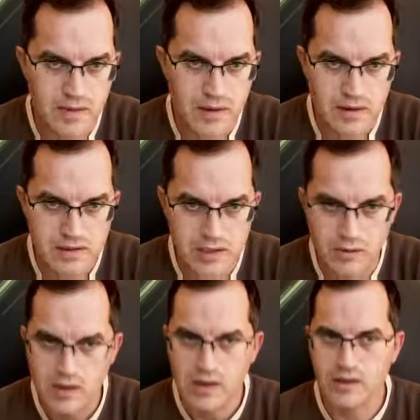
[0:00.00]
So
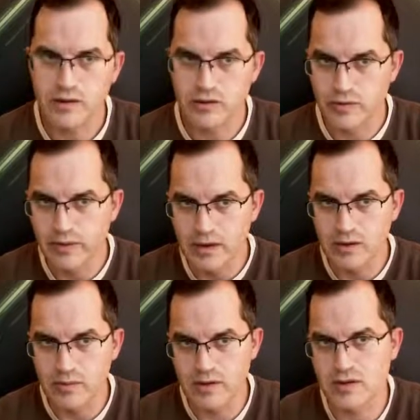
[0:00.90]
the European
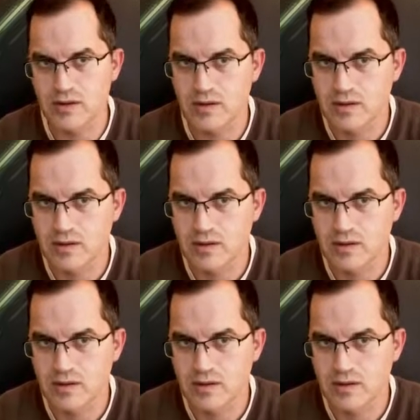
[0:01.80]
Commission